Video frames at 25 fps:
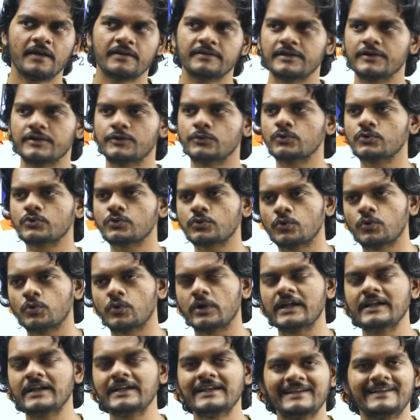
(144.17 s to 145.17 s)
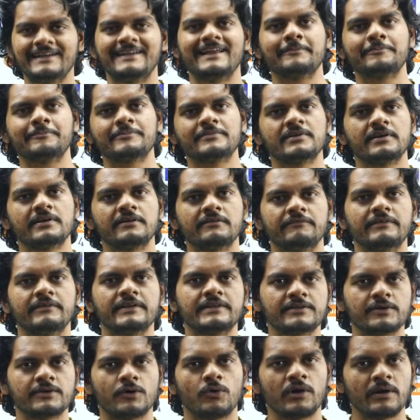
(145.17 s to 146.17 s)
They don't go in depth
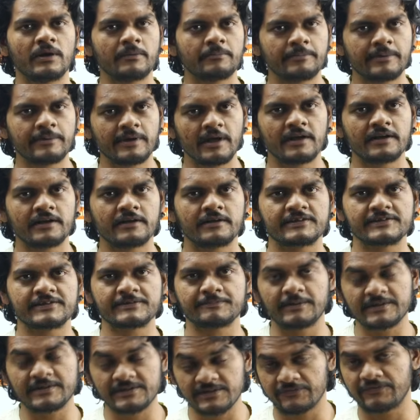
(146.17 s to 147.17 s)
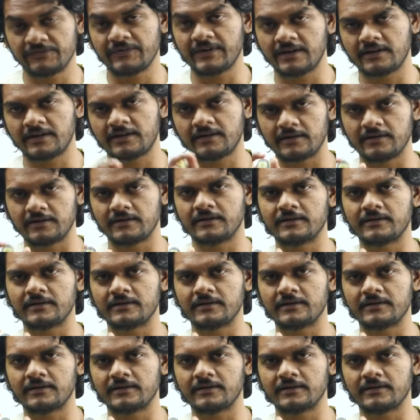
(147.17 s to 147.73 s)
with Olympiad specific